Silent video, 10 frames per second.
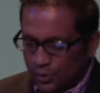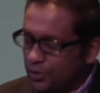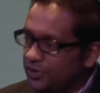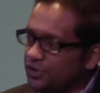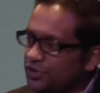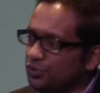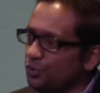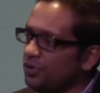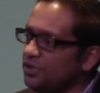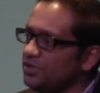where the
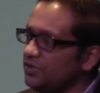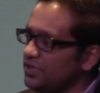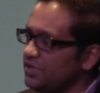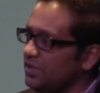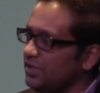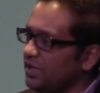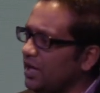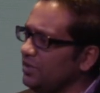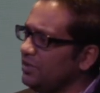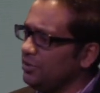shores of the Sea of
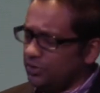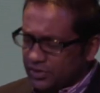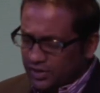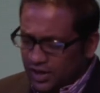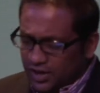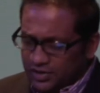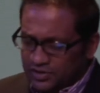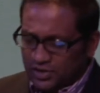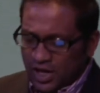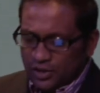Galilee, they're lush,
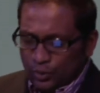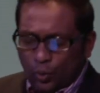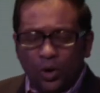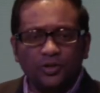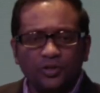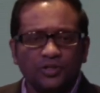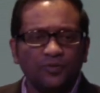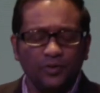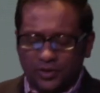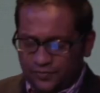the waters are
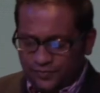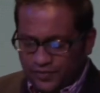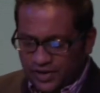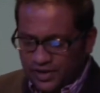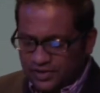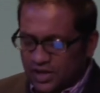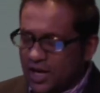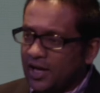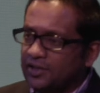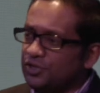full of fish,
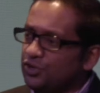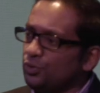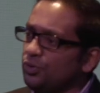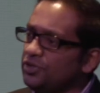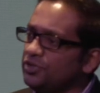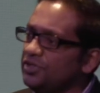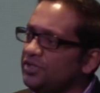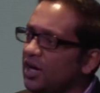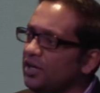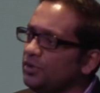and the shores are
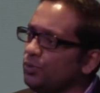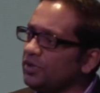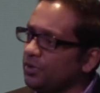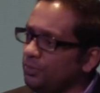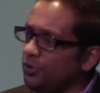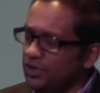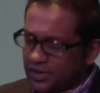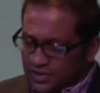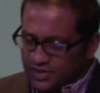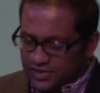dotted with
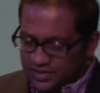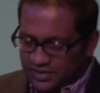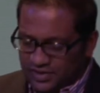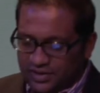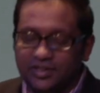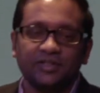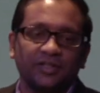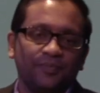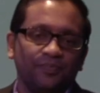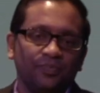communities and cities.
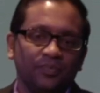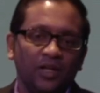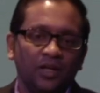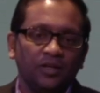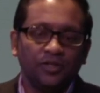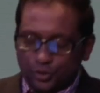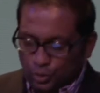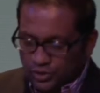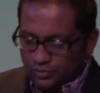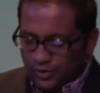The
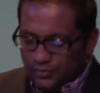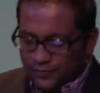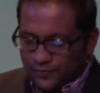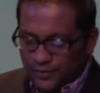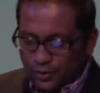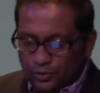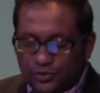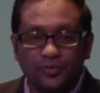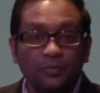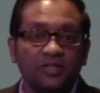Jordan River
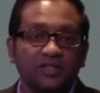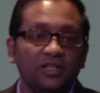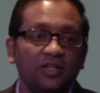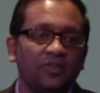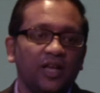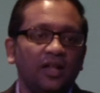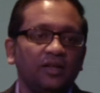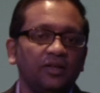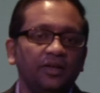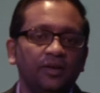flows from the Sea of
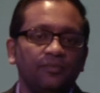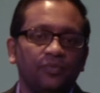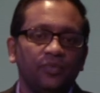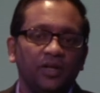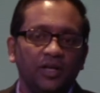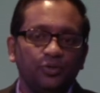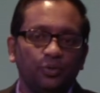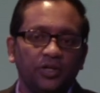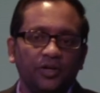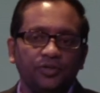Galilee
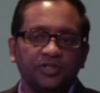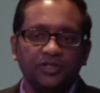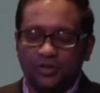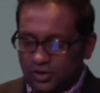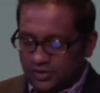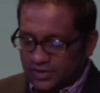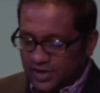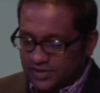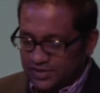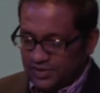into another sea called the
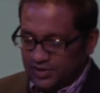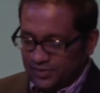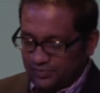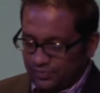Dead Sea.